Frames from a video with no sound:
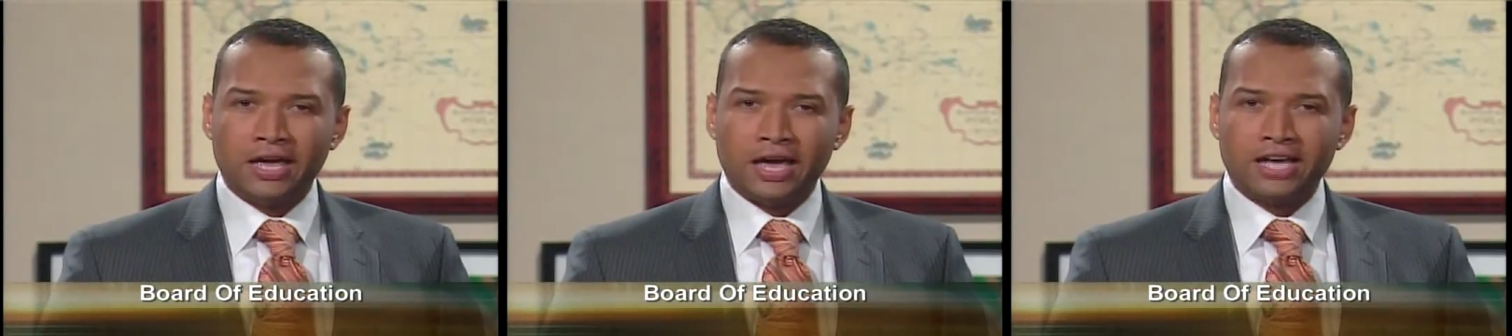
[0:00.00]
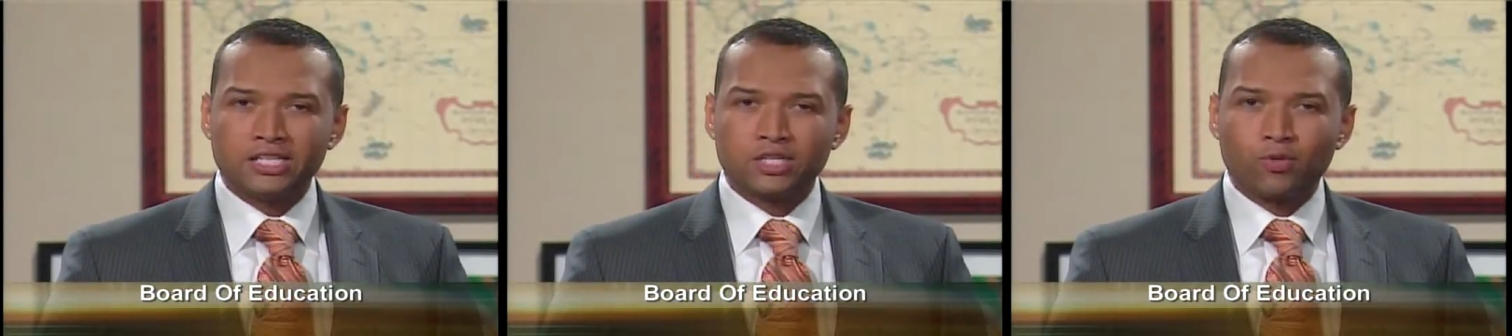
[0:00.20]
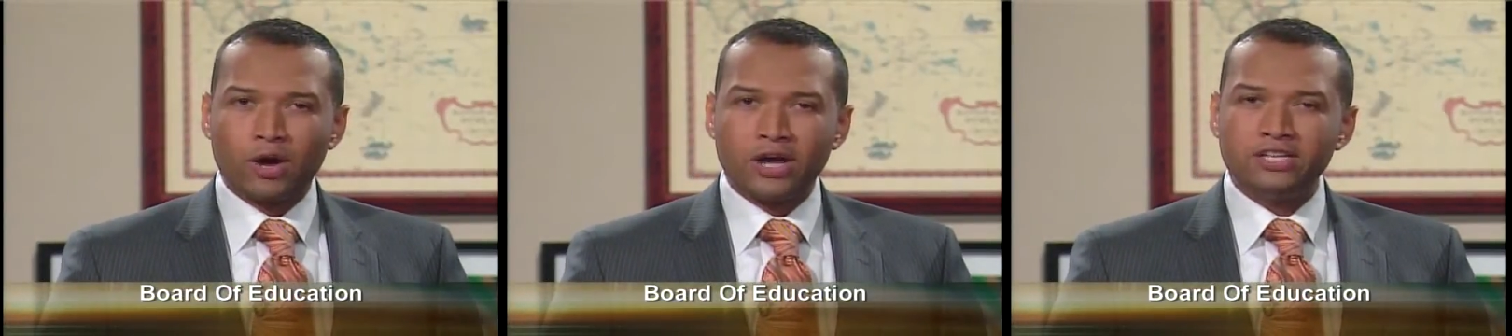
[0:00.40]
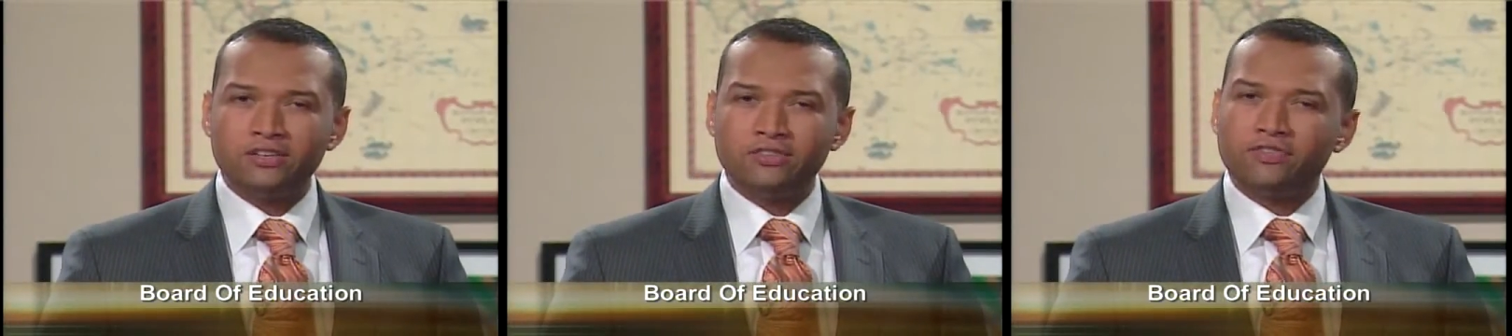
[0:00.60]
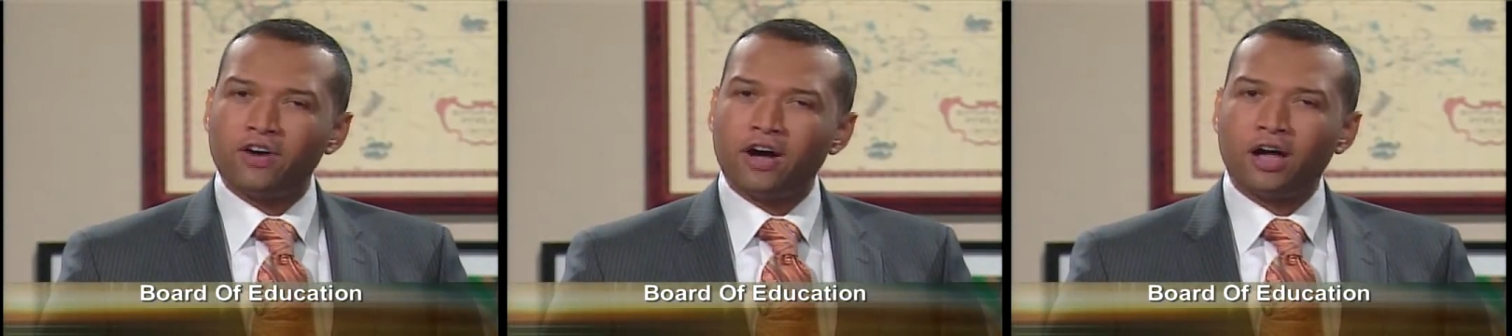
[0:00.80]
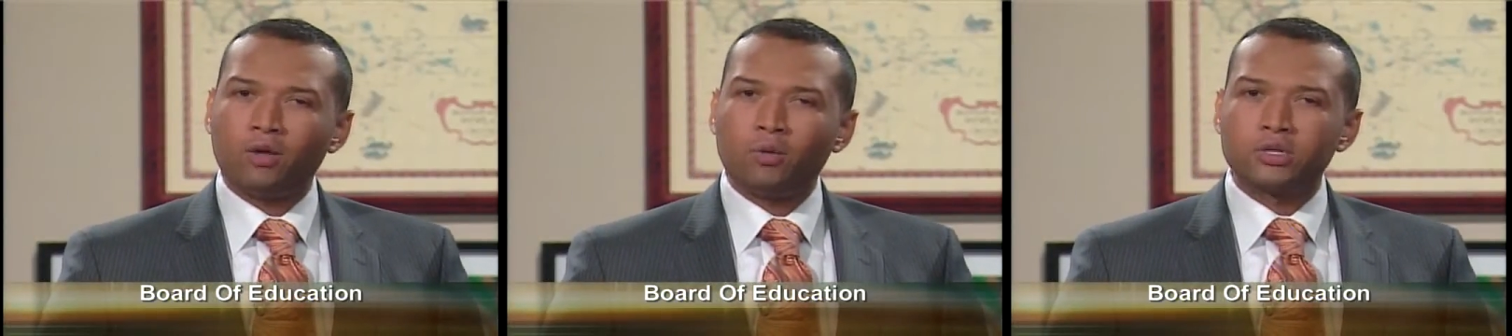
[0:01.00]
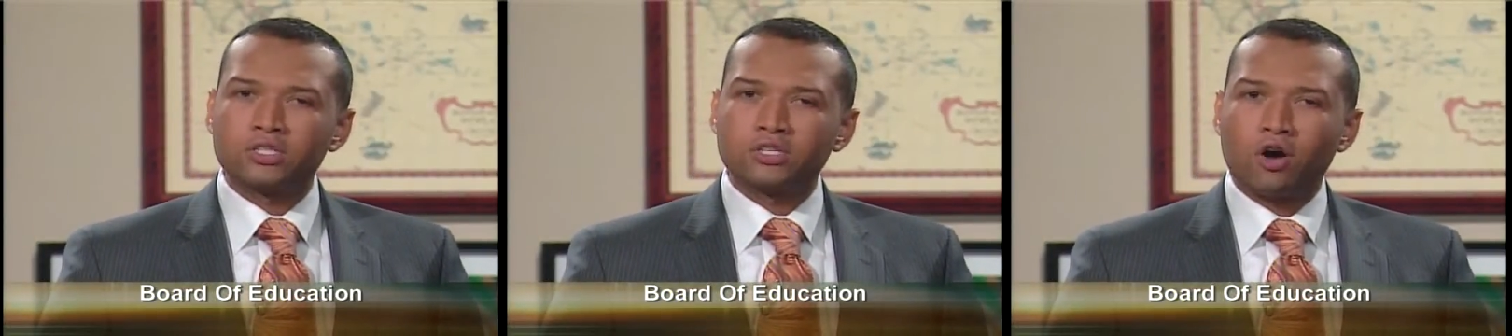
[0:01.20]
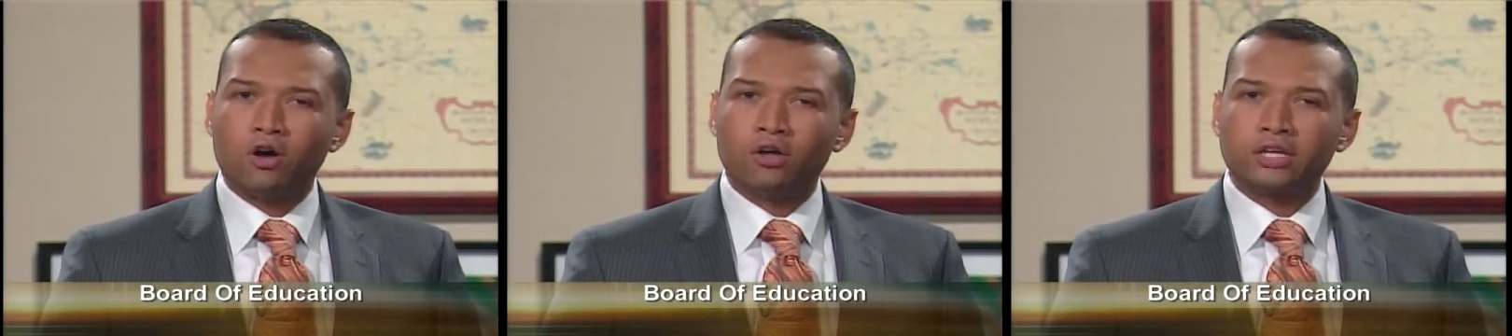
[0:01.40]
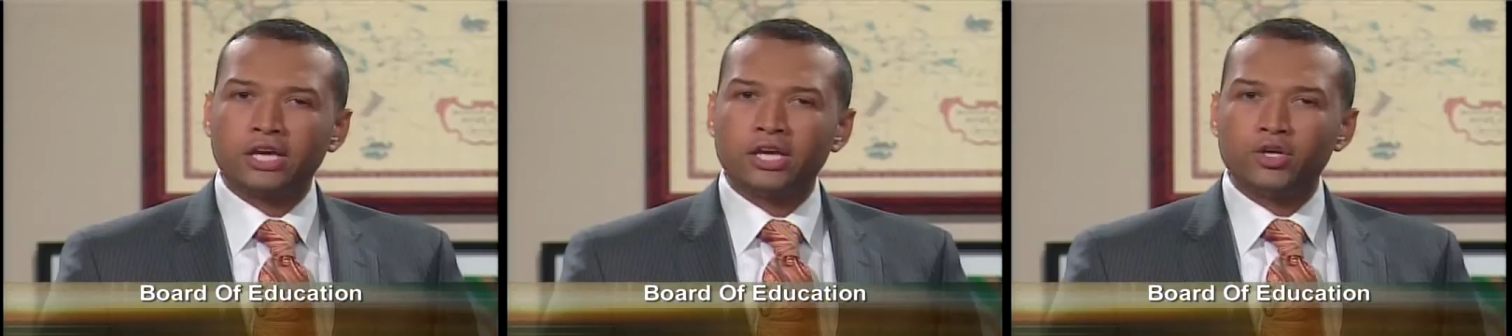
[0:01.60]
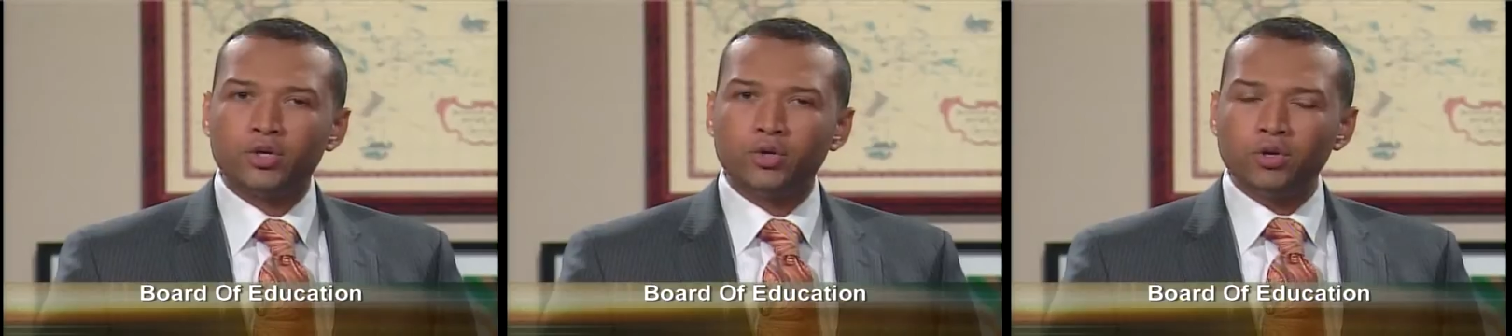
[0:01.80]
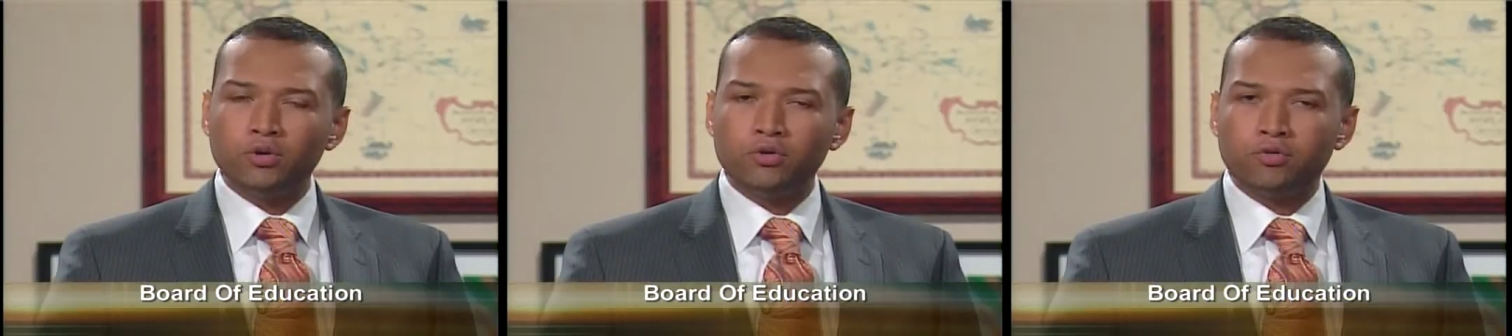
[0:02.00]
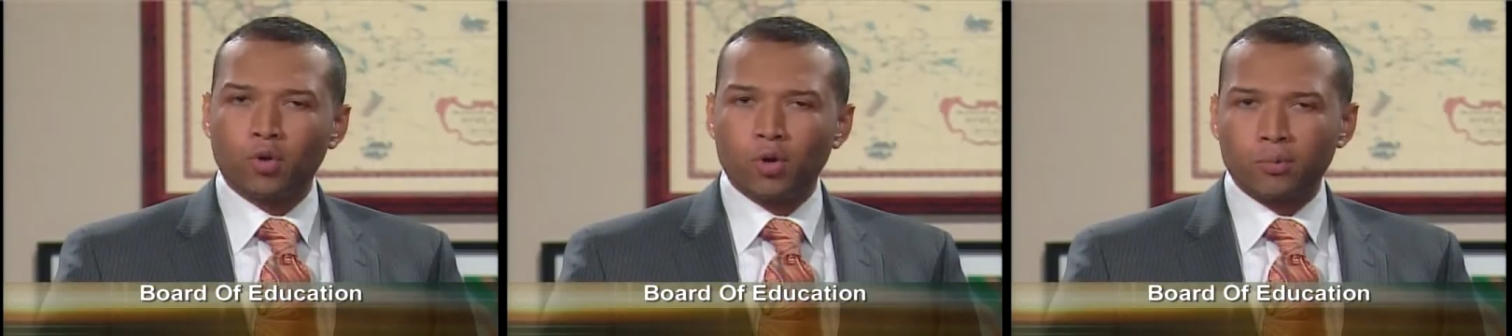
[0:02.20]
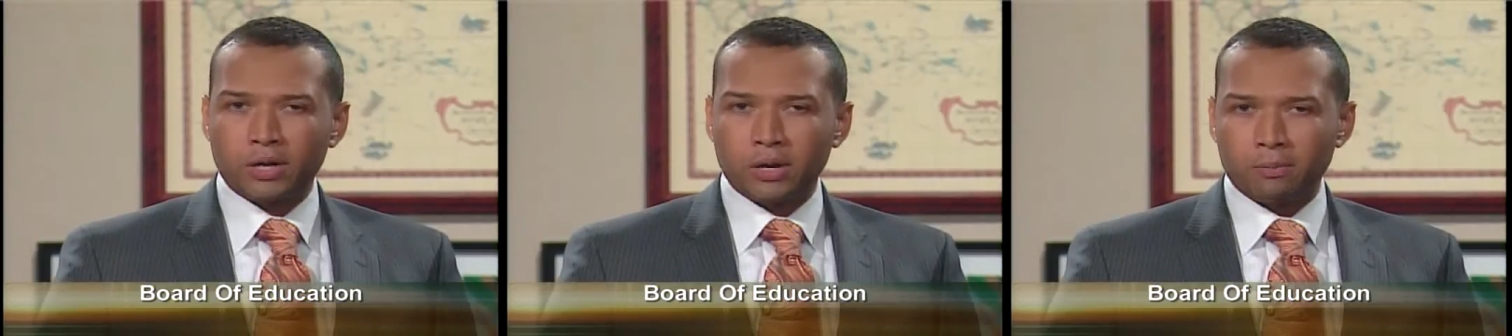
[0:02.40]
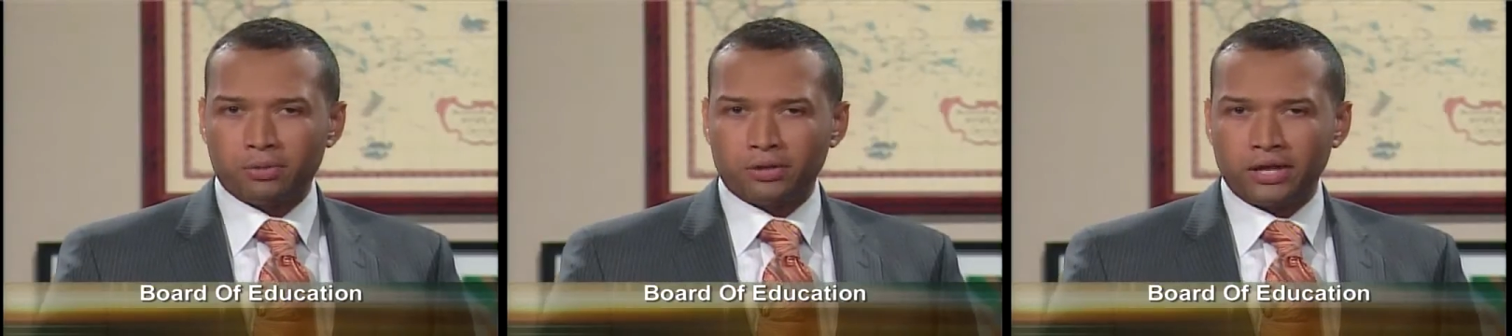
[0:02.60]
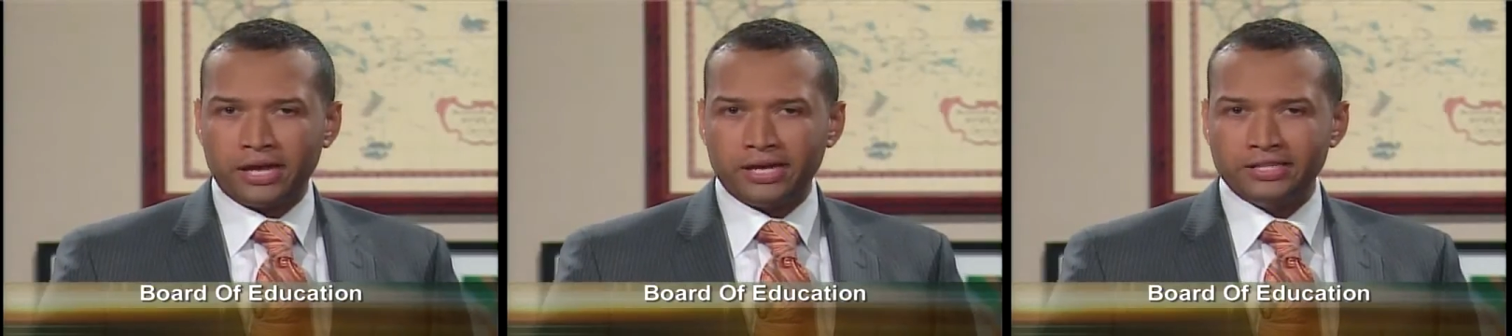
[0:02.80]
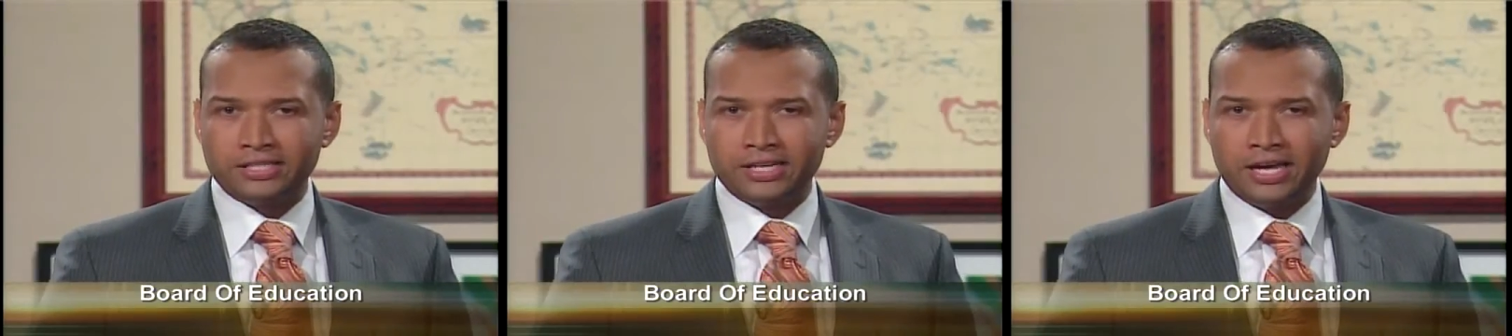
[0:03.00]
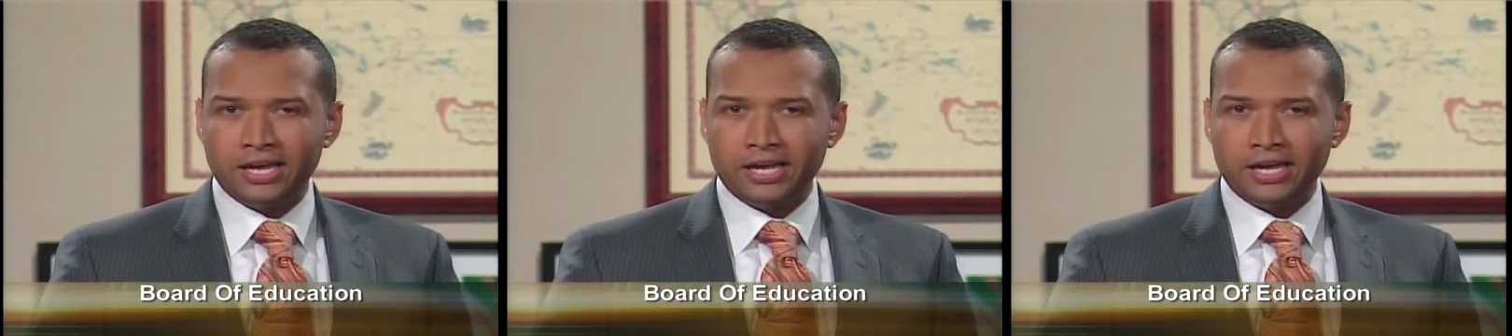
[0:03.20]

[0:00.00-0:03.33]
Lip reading: has a right to file what's called a uniform complaint,